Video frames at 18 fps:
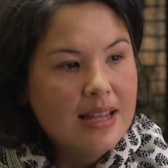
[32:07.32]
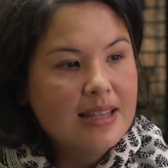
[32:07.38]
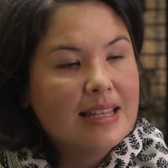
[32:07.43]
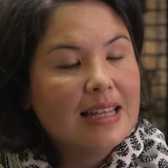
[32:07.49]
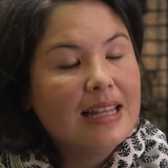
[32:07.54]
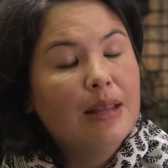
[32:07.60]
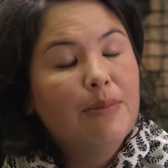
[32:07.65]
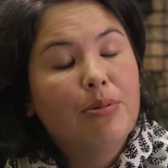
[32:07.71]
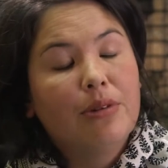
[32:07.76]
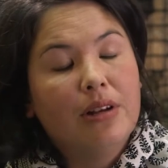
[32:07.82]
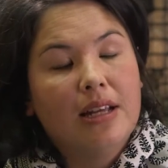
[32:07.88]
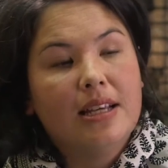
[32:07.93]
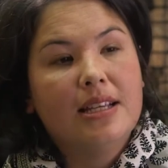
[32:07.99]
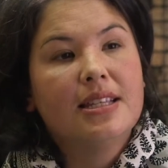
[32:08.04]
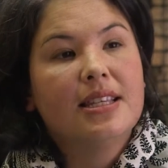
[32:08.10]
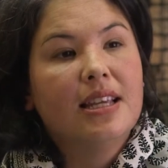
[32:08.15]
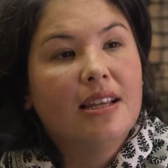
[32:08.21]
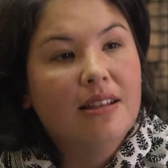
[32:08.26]
deliberately
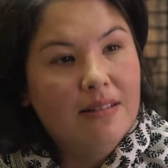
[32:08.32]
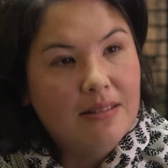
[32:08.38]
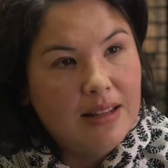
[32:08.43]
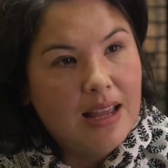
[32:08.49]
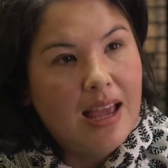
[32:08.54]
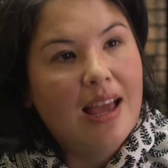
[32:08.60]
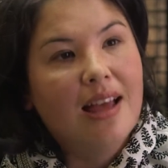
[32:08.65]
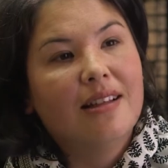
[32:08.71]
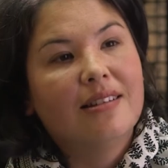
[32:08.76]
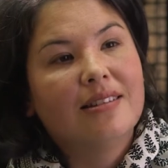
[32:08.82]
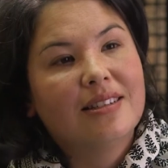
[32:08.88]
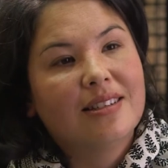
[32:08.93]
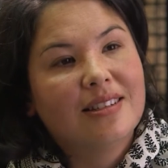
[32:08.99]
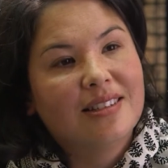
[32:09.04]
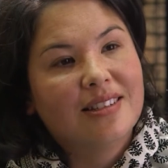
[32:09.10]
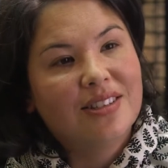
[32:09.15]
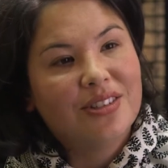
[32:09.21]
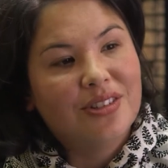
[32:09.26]
singled
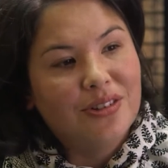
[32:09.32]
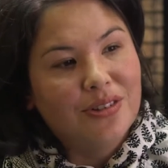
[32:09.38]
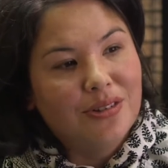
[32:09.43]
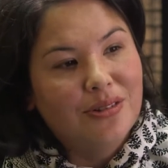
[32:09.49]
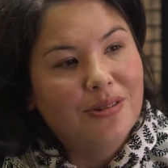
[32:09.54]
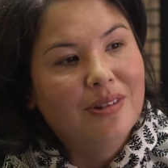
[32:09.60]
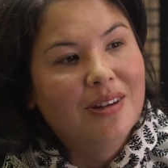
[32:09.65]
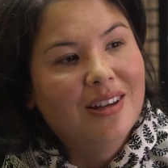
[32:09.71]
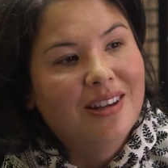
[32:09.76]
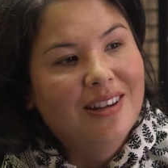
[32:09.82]
out to